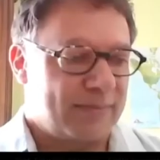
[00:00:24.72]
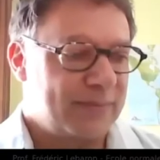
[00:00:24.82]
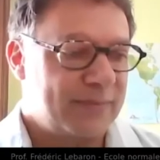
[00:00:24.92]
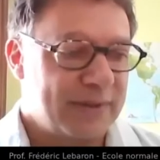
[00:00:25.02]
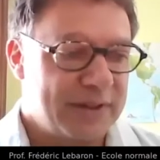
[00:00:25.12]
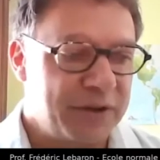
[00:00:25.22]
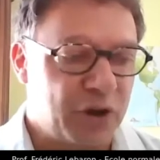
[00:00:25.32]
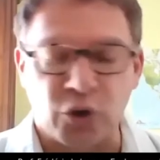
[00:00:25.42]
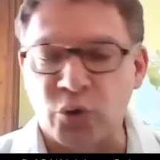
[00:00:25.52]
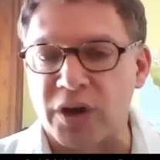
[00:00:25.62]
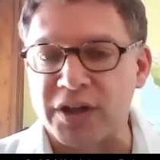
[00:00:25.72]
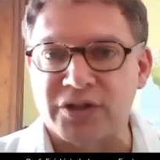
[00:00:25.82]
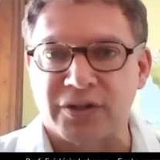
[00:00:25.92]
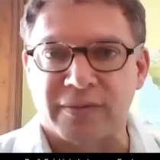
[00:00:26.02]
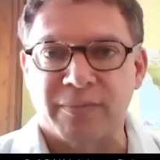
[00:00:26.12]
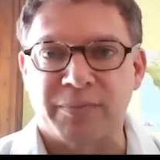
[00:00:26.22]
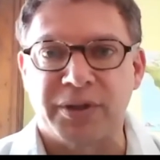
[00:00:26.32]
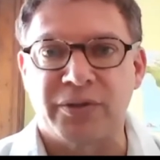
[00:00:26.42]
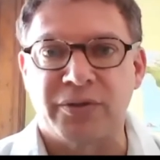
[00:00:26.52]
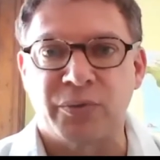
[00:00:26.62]
Difficult question,
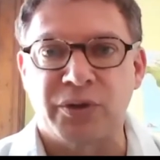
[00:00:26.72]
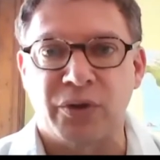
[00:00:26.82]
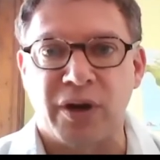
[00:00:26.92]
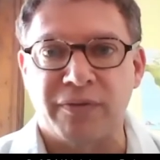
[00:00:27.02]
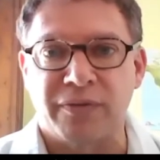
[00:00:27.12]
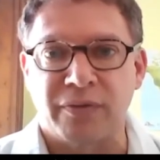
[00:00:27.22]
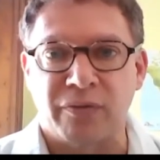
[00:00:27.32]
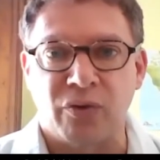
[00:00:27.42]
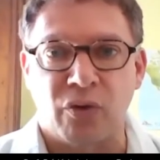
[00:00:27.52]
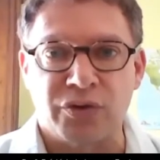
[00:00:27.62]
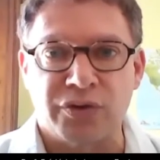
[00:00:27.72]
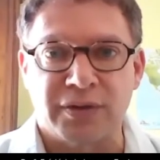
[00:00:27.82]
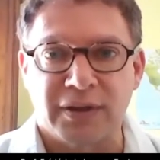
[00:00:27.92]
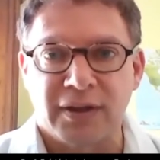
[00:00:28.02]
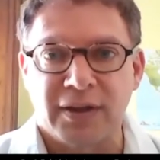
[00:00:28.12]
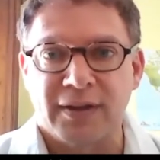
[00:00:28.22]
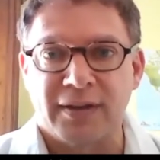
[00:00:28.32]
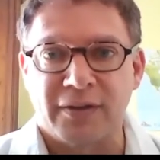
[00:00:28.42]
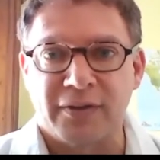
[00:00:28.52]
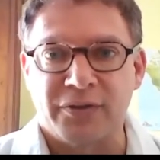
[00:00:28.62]
because we don't have, of course,
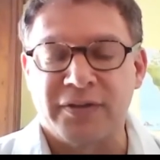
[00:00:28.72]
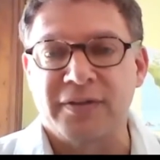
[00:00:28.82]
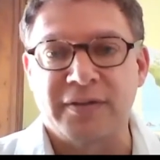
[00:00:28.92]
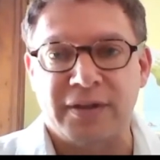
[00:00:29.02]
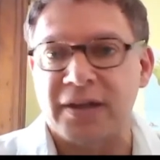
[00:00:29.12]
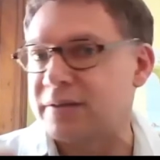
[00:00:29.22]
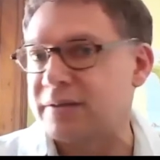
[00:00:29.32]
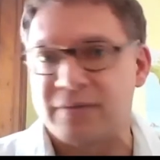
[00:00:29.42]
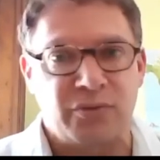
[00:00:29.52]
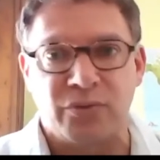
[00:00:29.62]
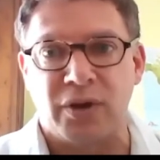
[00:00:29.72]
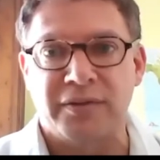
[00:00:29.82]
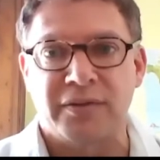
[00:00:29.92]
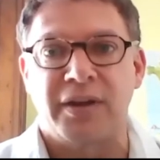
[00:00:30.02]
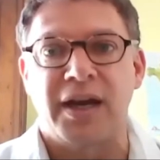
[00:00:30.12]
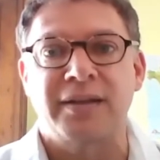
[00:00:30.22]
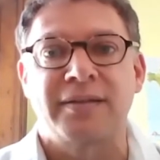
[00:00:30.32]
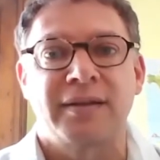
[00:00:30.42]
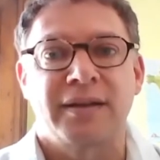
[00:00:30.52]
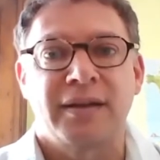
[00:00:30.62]
the distance to answer that,
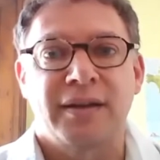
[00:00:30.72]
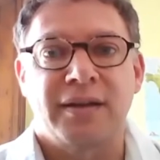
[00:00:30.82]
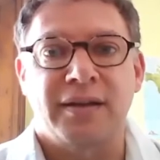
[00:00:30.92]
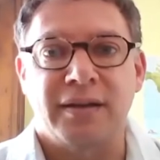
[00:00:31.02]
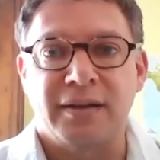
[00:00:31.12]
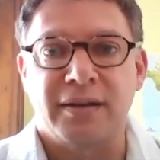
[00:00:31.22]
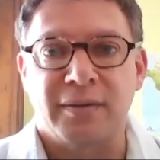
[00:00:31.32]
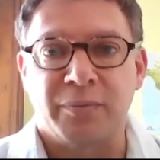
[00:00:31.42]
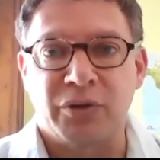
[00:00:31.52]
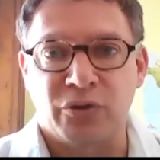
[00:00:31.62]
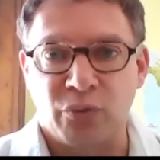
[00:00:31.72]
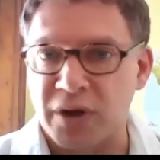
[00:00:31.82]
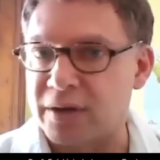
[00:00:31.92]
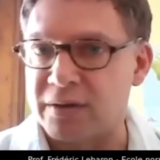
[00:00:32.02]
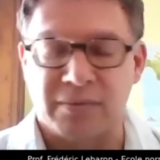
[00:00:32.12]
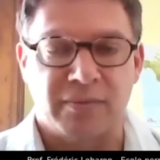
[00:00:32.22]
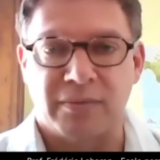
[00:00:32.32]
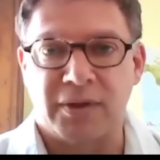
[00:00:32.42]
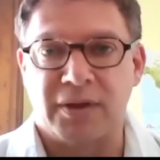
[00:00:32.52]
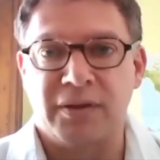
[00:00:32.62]
because we are
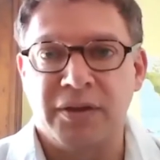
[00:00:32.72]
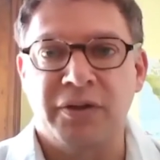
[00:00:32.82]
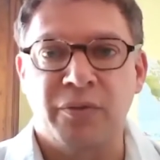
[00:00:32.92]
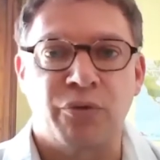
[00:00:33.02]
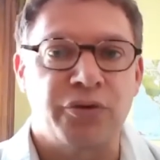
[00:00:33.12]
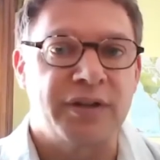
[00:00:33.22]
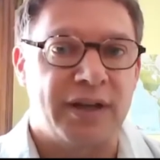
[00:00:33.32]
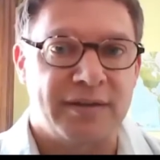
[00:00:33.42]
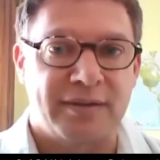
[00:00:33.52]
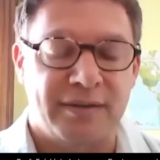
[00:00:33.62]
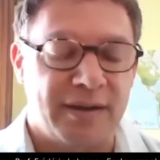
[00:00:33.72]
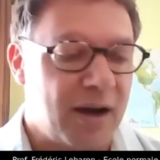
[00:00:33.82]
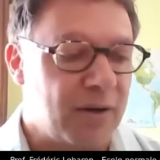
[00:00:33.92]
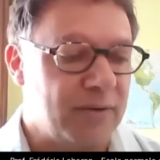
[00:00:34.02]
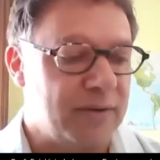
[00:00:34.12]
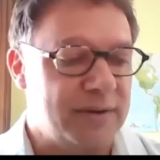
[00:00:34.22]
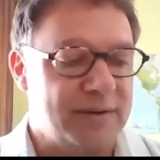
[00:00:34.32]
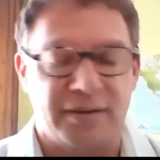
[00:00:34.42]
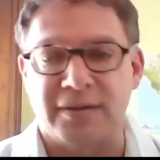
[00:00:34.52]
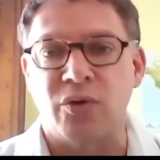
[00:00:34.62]
living the process now.
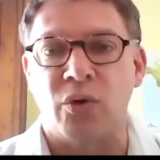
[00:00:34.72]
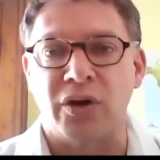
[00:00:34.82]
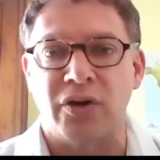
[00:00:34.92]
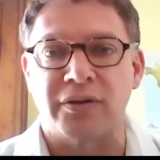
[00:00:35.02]
It's going on.